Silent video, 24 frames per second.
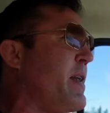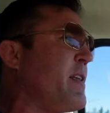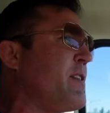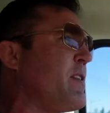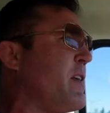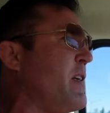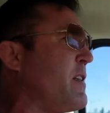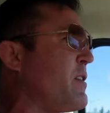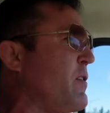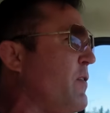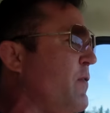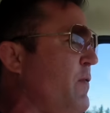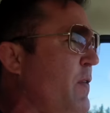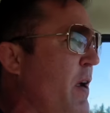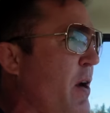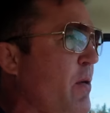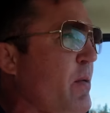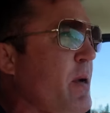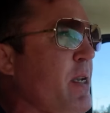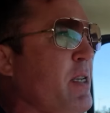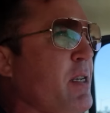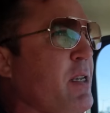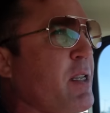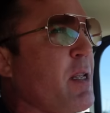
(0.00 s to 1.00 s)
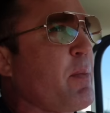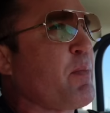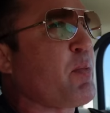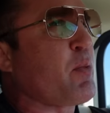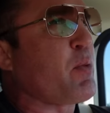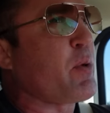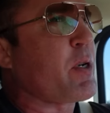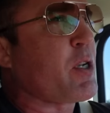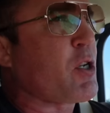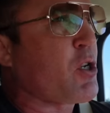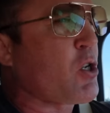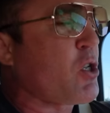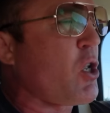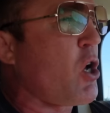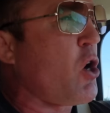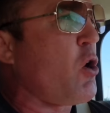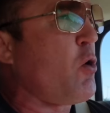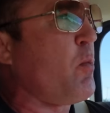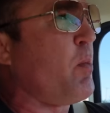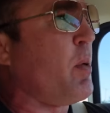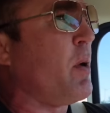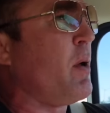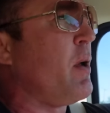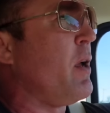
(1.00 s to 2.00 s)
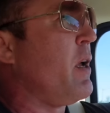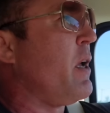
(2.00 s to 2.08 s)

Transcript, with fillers: It's a very slippery slope